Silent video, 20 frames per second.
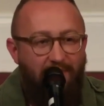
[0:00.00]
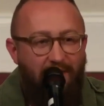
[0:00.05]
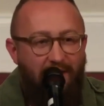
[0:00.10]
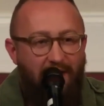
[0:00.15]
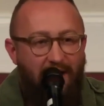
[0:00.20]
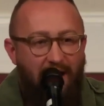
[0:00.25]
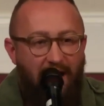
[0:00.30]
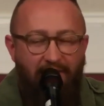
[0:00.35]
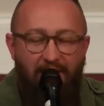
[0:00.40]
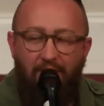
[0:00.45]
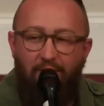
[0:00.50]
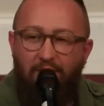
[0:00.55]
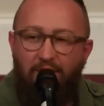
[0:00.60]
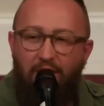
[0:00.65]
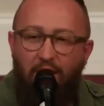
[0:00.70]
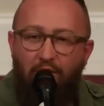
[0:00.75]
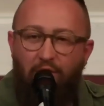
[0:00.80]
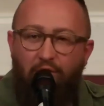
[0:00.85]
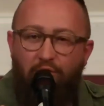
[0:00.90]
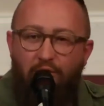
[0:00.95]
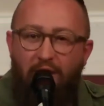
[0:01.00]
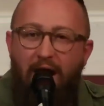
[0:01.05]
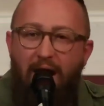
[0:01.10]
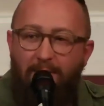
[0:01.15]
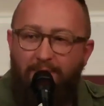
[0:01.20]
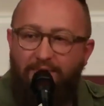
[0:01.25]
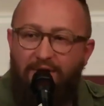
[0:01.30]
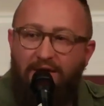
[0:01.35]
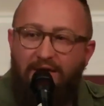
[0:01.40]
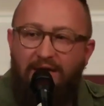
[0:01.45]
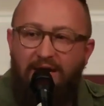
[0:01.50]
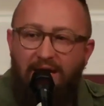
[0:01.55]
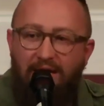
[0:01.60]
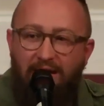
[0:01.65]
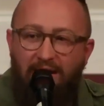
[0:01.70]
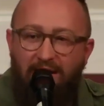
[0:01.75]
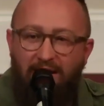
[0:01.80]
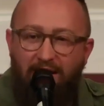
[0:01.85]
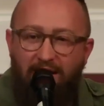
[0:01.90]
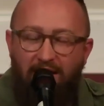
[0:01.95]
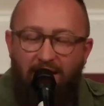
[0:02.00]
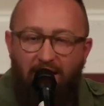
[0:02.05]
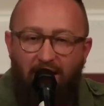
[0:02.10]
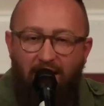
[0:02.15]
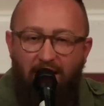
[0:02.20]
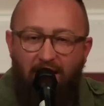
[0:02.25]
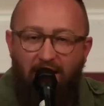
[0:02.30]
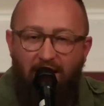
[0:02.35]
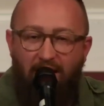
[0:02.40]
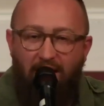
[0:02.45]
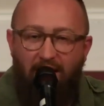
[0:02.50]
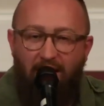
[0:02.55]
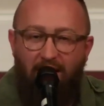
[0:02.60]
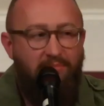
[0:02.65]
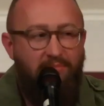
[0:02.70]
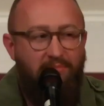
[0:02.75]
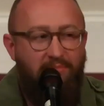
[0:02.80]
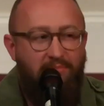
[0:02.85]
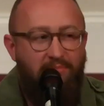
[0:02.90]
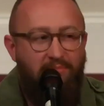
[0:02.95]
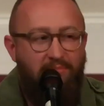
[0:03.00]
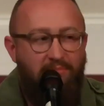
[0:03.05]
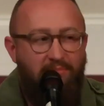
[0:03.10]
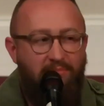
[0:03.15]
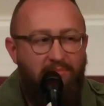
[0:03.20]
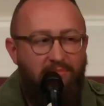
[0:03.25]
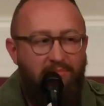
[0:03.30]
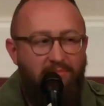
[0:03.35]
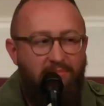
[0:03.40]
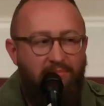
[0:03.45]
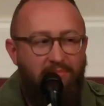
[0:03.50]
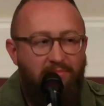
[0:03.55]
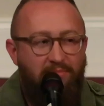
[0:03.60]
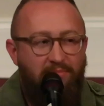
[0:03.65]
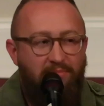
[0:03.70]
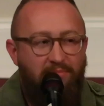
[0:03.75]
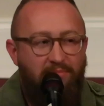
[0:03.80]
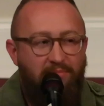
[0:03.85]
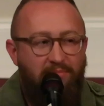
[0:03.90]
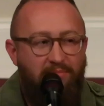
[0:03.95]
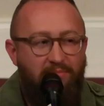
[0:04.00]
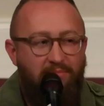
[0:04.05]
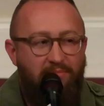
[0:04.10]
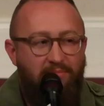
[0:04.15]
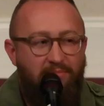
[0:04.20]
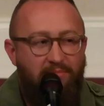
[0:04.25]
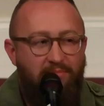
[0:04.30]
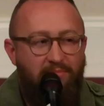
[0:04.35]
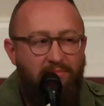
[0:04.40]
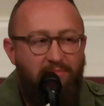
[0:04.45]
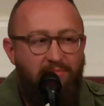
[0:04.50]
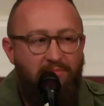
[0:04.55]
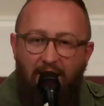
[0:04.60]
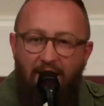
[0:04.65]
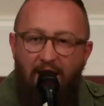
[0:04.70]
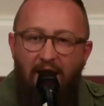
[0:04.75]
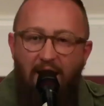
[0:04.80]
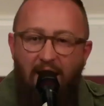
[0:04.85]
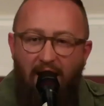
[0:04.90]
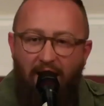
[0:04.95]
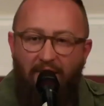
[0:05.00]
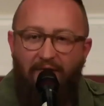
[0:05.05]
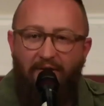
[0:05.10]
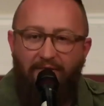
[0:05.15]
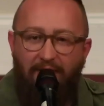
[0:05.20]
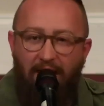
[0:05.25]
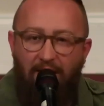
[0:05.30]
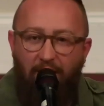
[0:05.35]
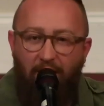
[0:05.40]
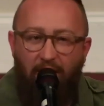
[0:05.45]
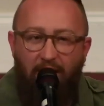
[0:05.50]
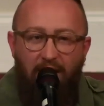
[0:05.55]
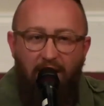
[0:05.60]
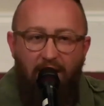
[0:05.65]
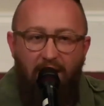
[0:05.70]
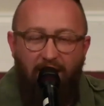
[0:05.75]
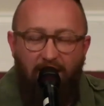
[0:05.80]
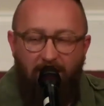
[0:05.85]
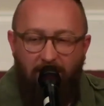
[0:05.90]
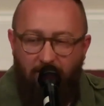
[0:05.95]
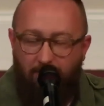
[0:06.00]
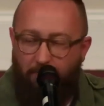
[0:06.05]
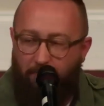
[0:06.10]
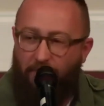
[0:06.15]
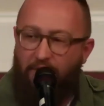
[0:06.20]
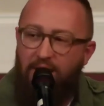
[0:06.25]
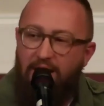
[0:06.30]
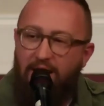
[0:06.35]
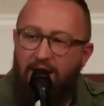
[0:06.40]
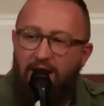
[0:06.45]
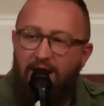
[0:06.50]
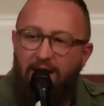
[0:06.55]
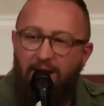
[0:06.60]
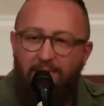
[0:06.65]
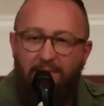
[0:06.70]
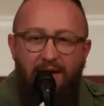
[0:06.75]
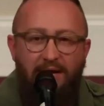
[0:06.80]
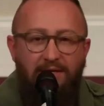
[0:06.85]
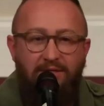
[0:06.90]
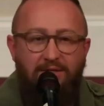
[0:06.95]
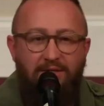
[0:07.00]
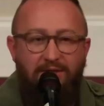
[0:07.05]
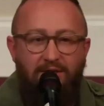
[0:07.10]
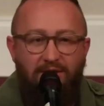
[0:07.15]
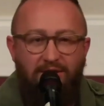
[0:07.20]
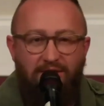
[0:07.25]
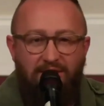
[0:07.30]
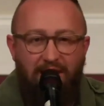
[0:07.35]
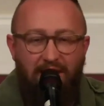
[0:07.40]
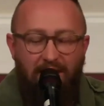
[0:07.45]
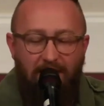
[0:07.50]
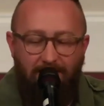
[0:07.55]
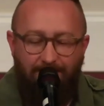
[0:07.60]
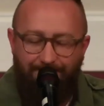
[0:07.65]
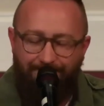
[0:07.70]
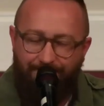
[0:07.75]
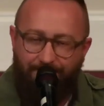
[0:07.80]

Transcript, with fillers: and they would go grab the king, hoist him up on shoulders, hoist him up into the air, and then they would bring him into the city.